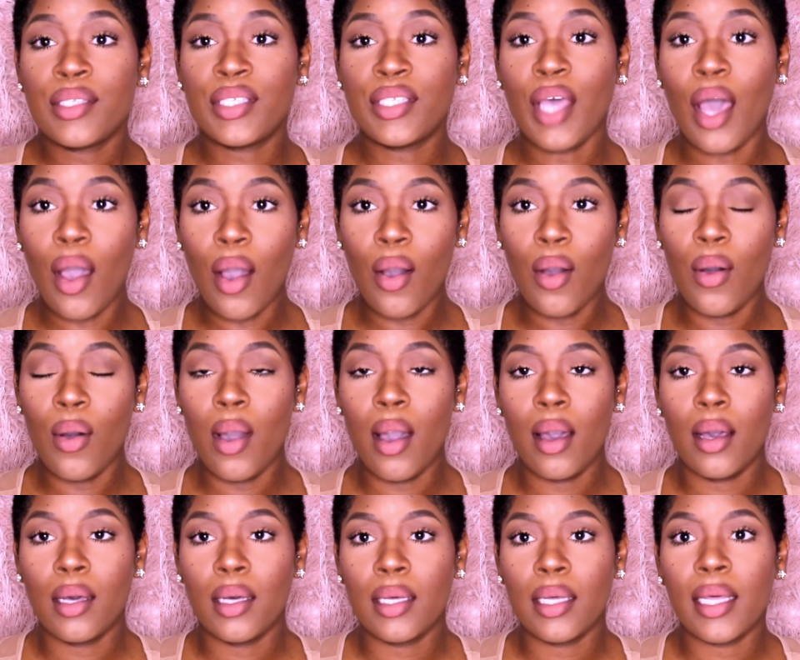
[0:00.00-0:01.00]

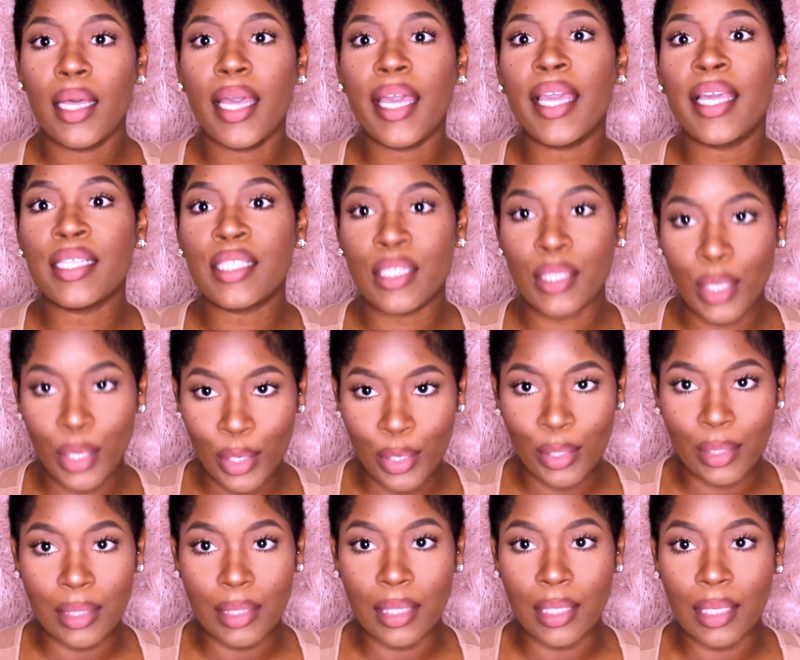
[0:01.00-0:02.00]
So it's
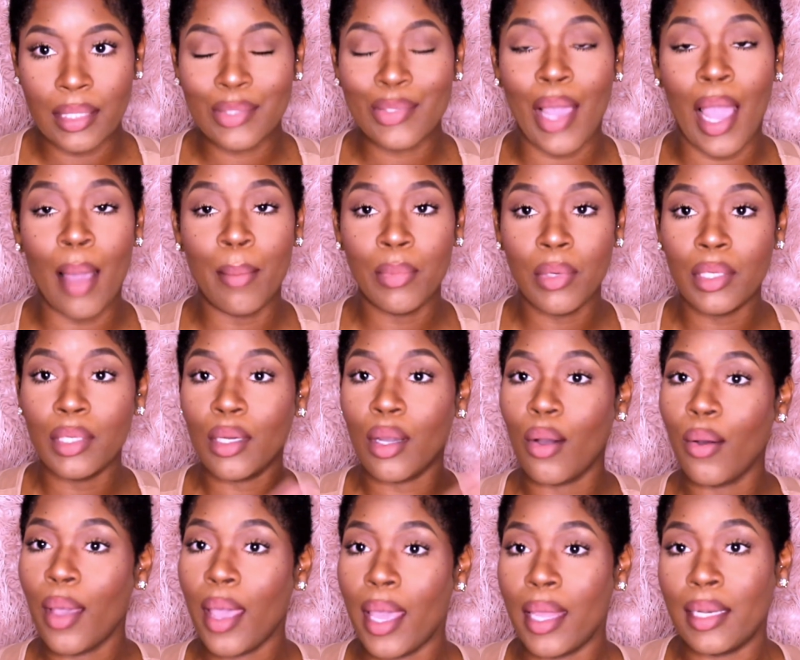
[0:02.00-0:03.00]
early. So I'm
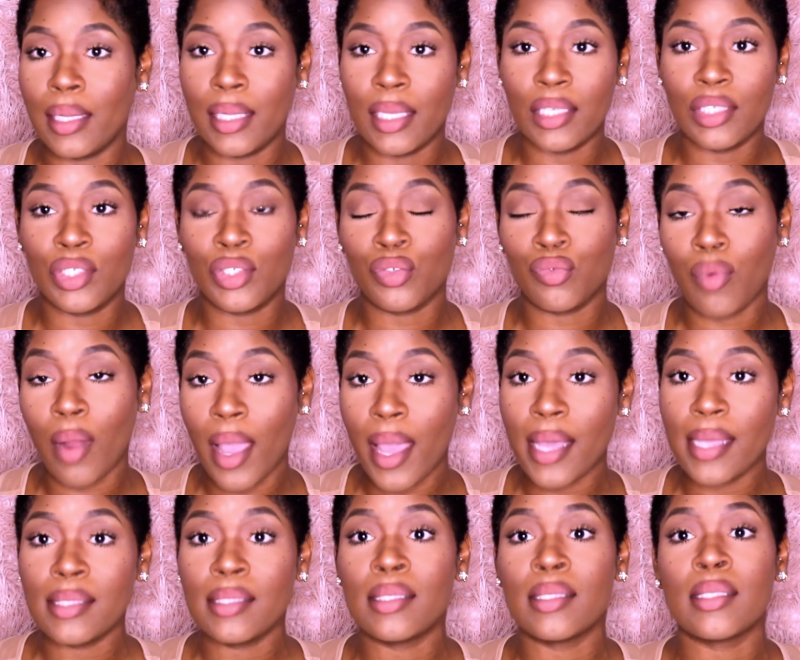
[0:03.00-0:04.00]
gonna go ahead and get
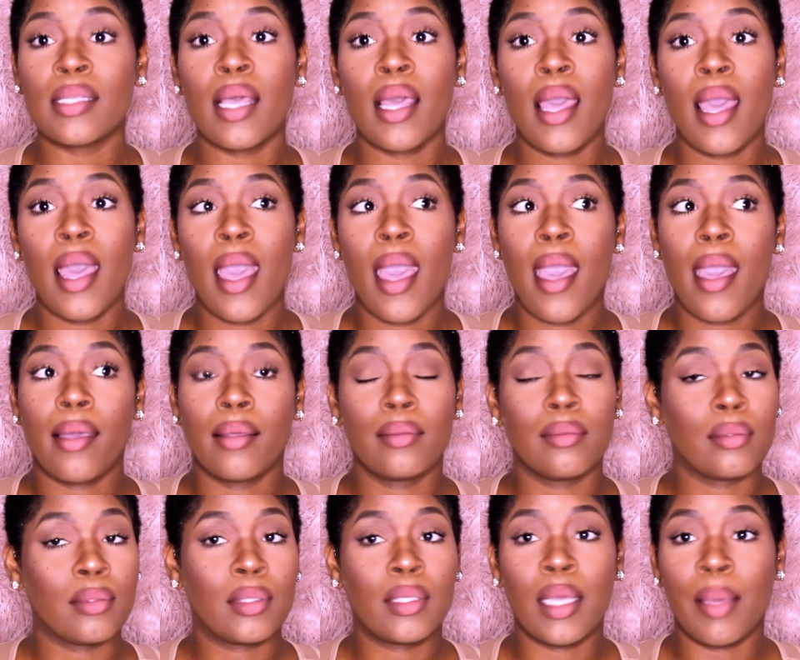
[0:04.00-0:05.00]
dressed,
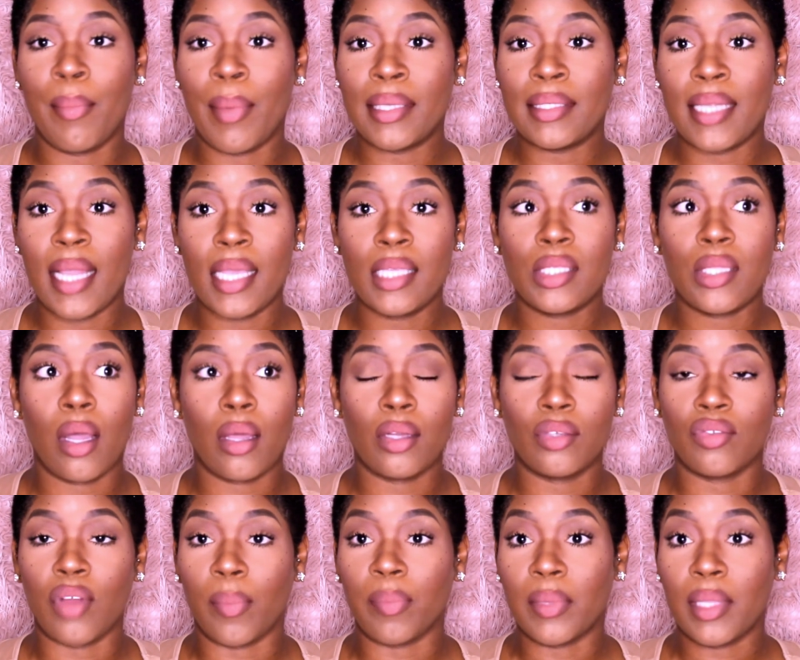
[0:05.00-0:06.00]
get my day
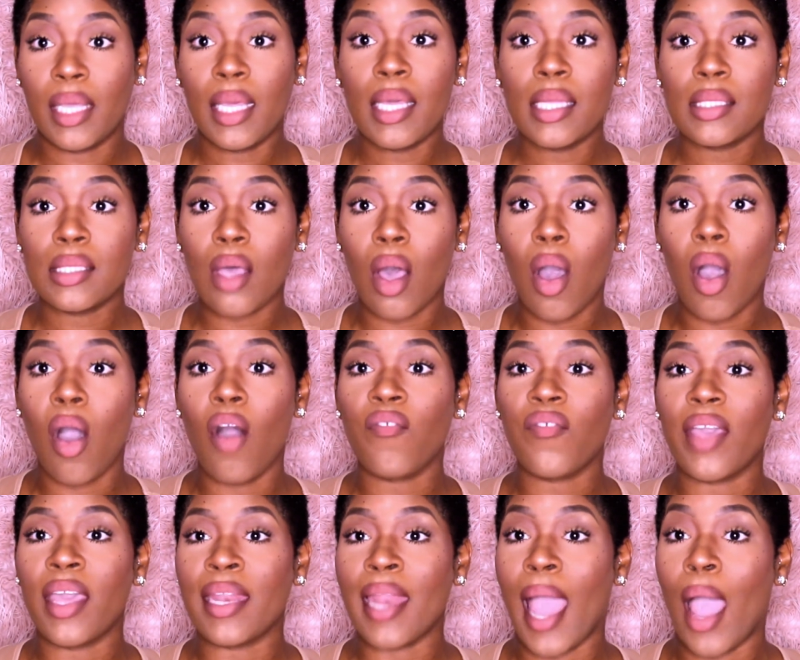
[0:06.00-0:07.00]
started, drop the kids
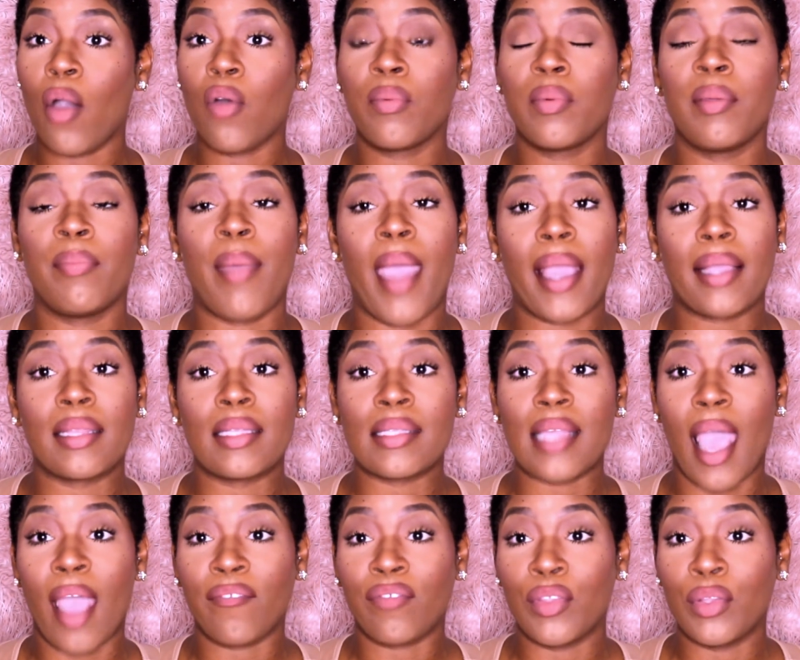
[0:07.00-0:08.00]
off, and I will be
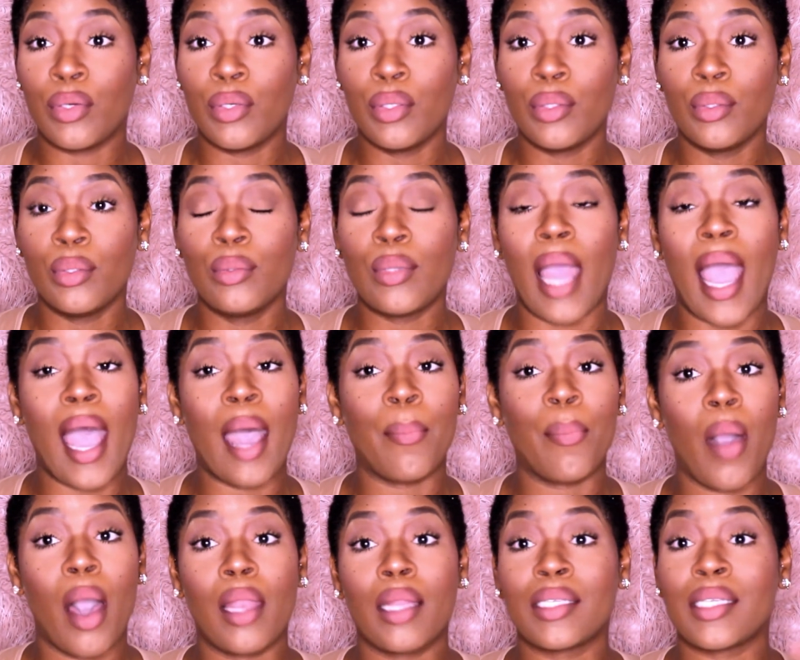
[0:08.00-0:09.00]
back this afternoon.
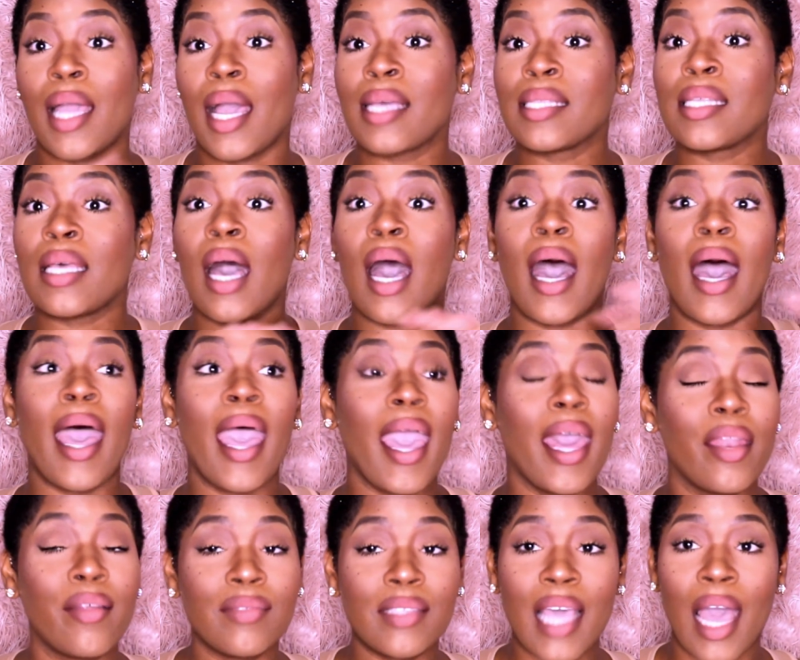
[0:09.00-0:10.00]
I apologize
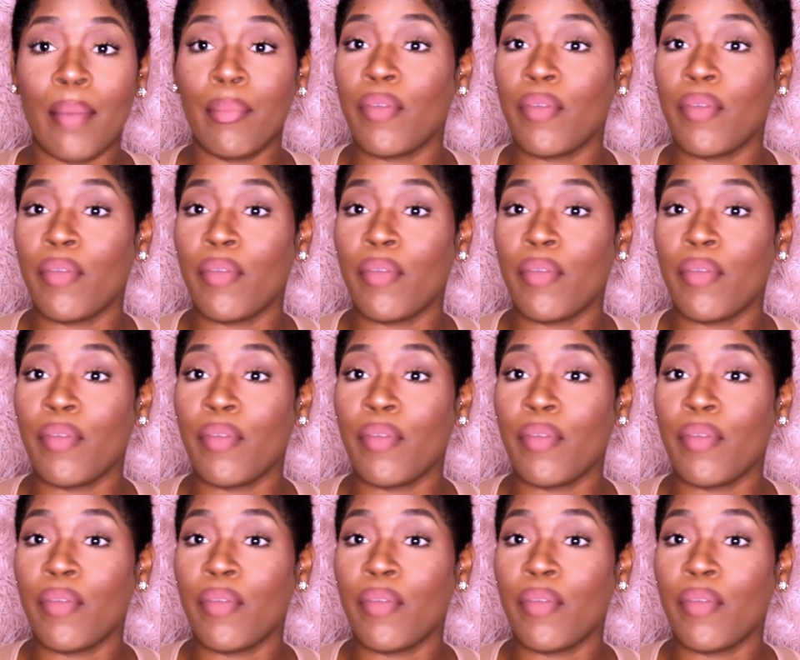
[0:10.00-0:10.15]
ahead of